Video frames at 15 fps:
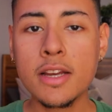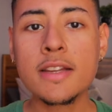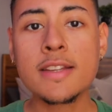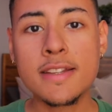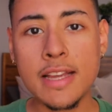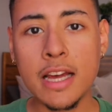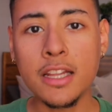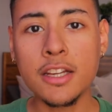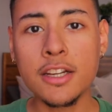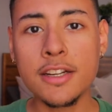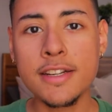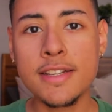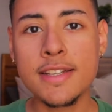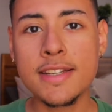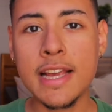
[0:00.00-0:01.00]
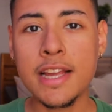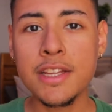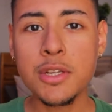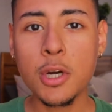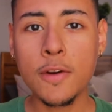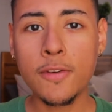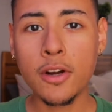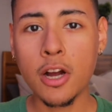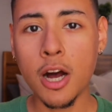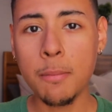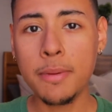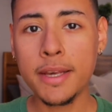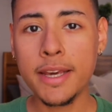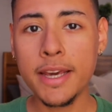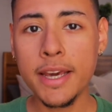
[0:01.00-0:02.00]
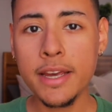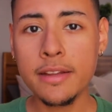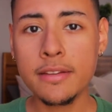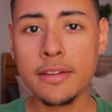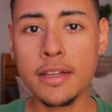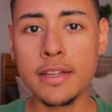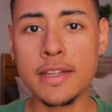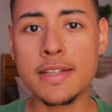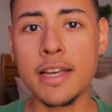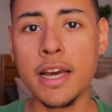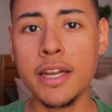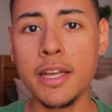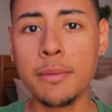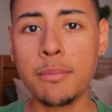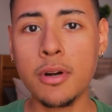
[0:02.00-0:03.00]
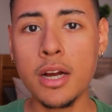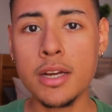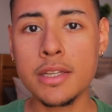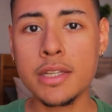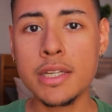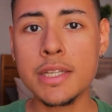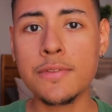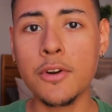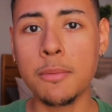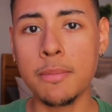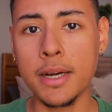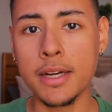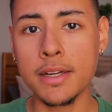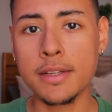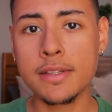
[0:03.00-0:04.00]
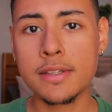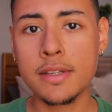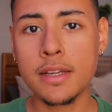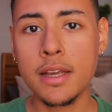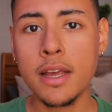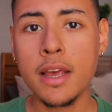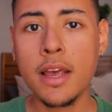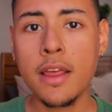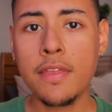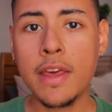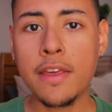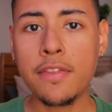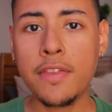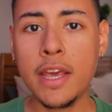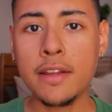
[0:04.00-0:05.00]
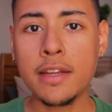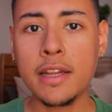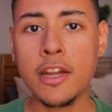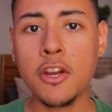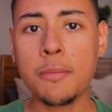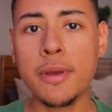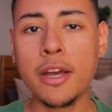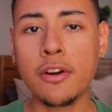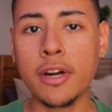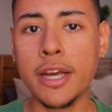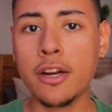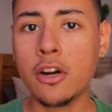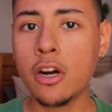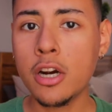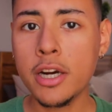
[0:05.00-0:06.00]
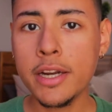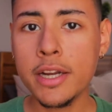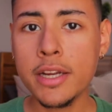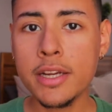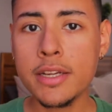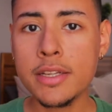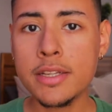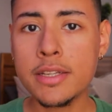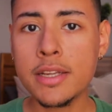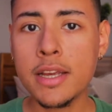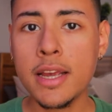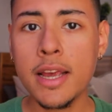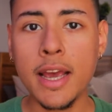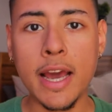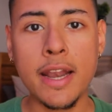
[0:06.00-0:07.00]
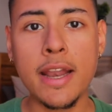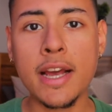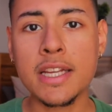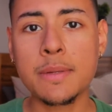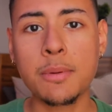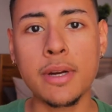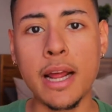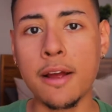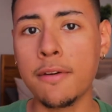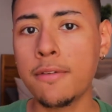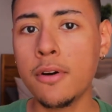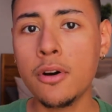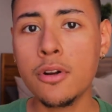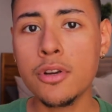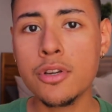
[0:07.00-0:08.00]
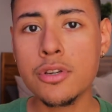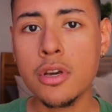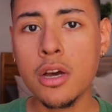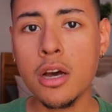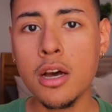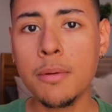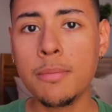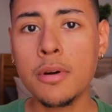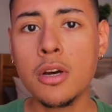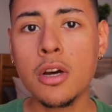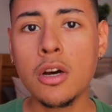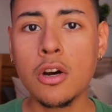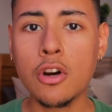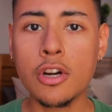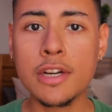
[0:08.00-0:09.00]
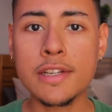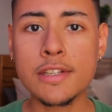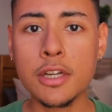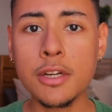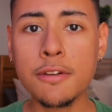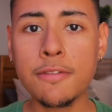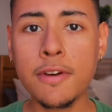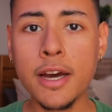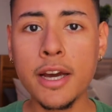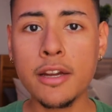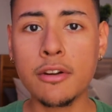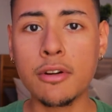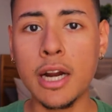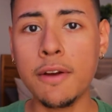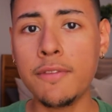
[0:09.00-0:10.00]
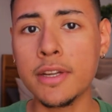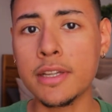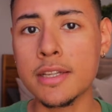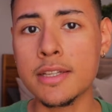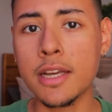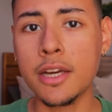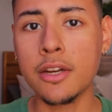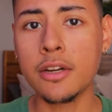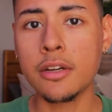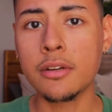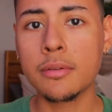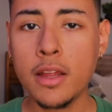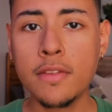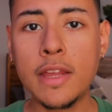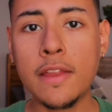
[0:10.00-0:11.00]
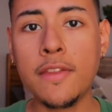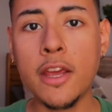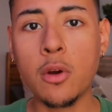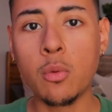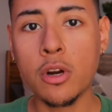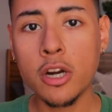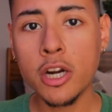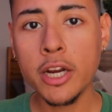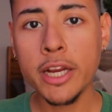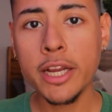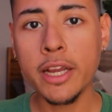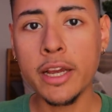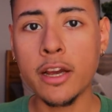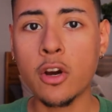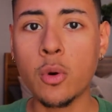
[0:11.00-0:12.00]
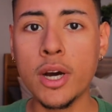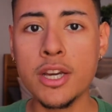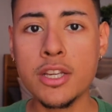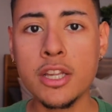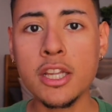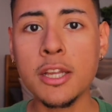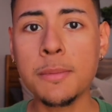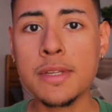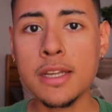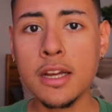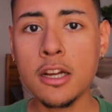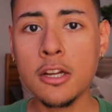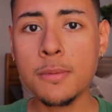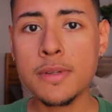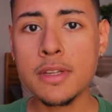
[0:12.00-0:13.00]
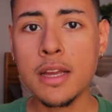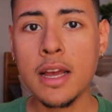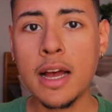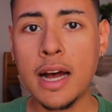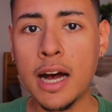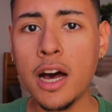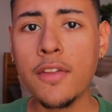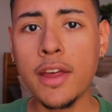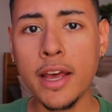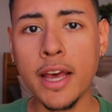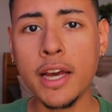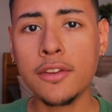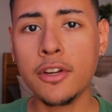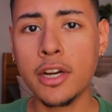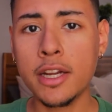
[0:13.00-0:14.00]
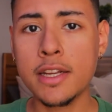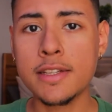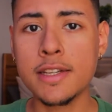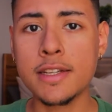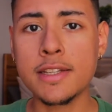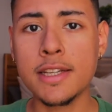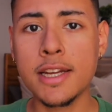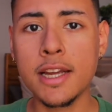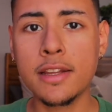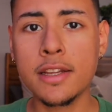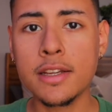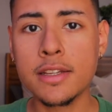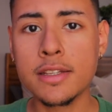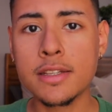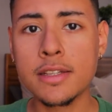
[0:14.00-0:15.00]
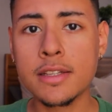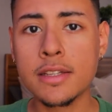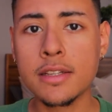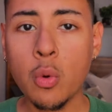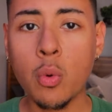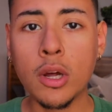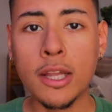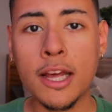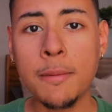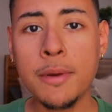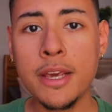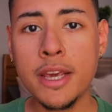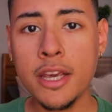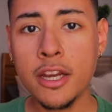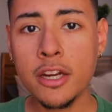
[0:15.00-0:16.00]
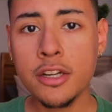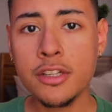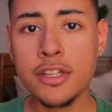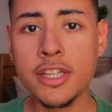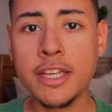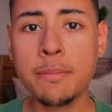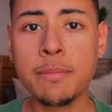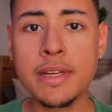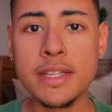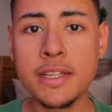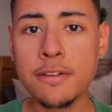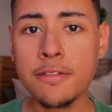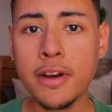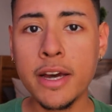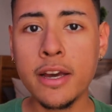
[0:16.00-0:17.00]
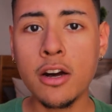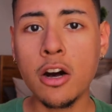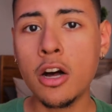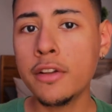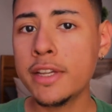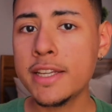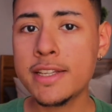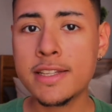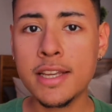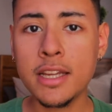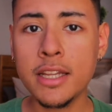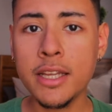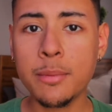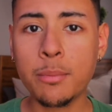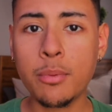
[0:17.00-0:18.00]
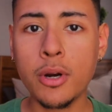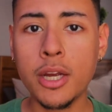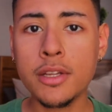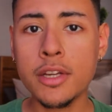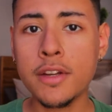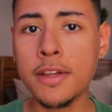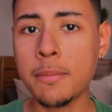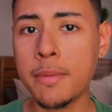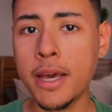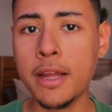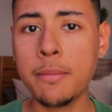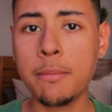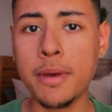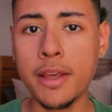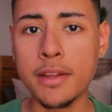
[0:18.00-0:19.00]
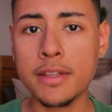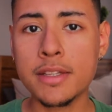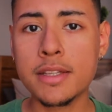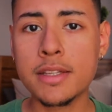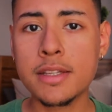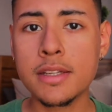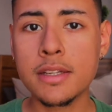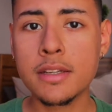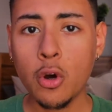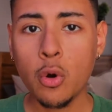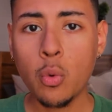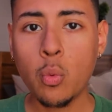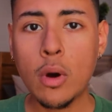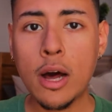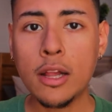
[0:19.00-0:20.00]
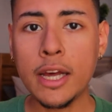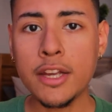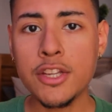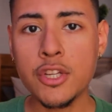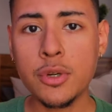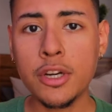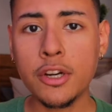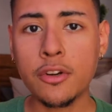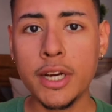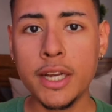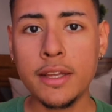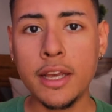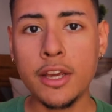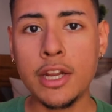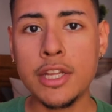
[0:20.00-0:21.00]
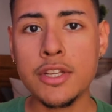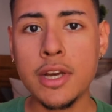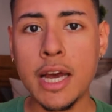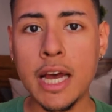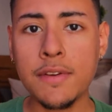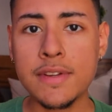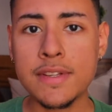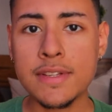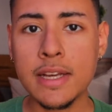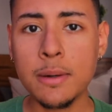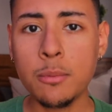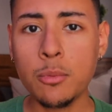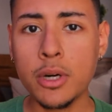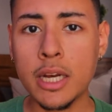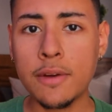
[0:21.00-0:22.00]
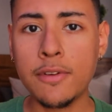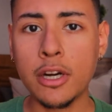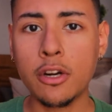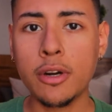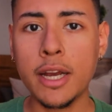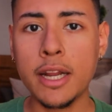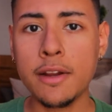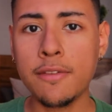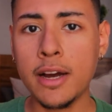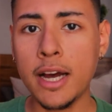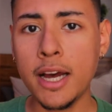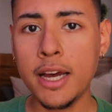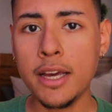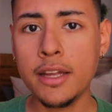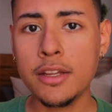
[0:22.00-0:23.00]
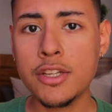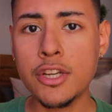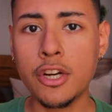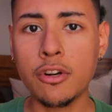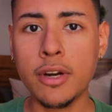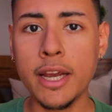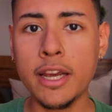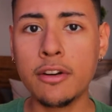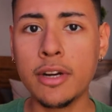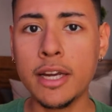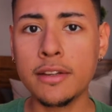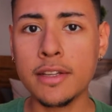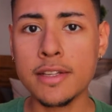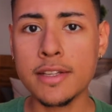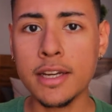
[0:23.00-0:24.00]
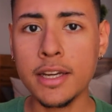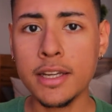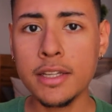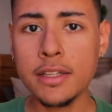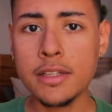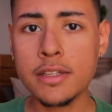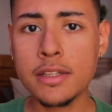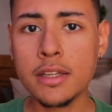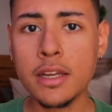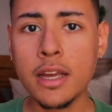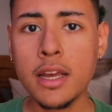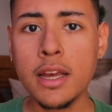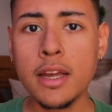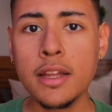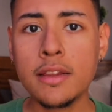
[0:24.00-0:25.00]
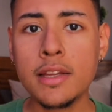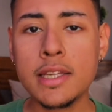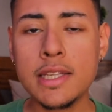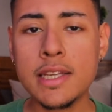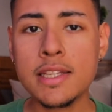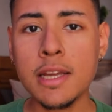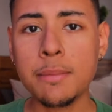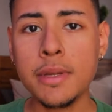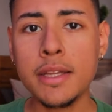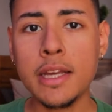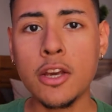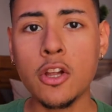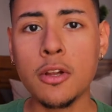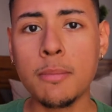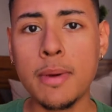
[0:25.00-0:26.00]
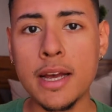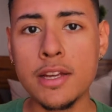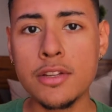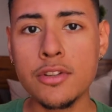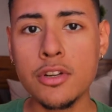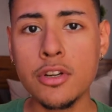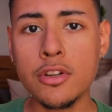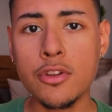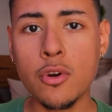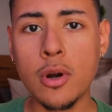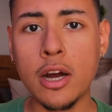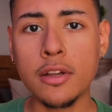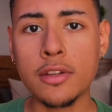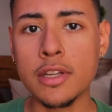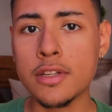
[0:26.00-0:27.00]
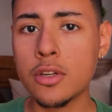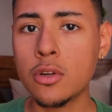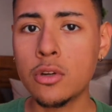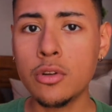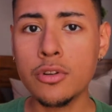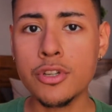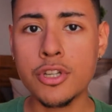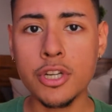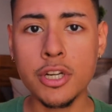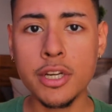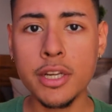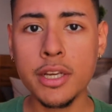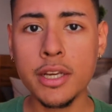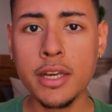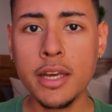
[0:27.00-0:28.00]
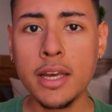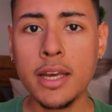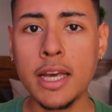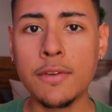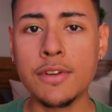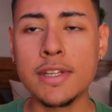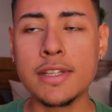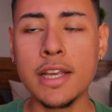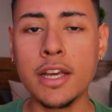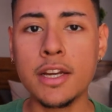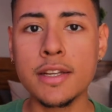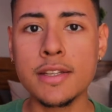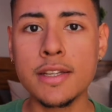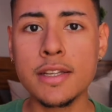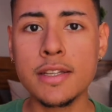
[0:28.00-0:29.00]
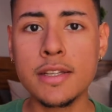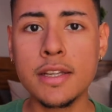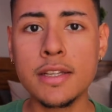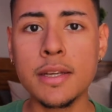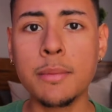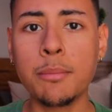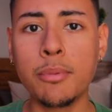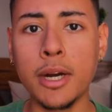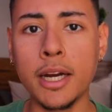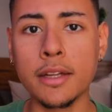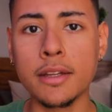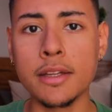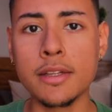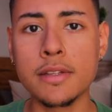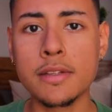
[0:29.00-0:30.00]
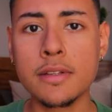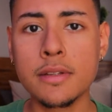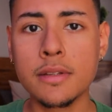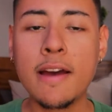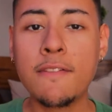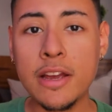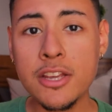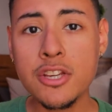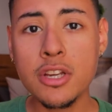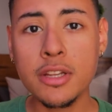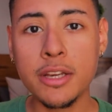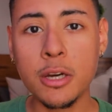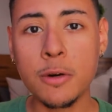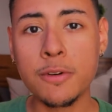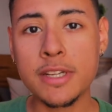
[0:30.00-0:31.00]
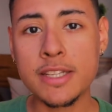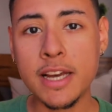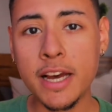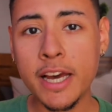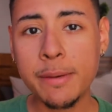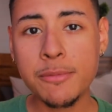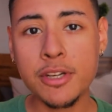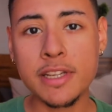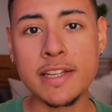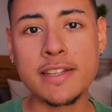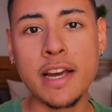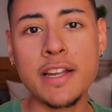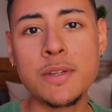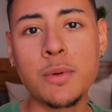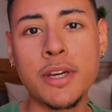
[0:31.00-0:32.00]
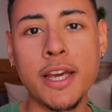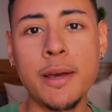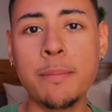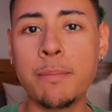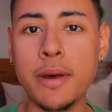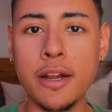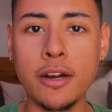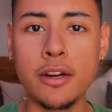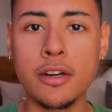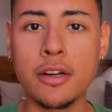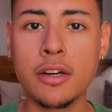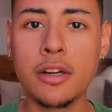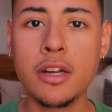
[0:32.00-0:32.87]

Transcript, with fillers: Sellers tend to overcomplicate the designing process for mugs. They think they need to be a great artist, an expert at Photoshop, or a certified graphic designer. Then they worry and question themselves how the heck they're gonna succeed at this. Well, I'm here to demystify all these silly print-on-demand myths. While I do agree that you need to have somewhat of a creative eye to create great designs, this is something that you'll master throughout this whole journey if you stay consistent and practice. Eventually, over time, your designs will get better.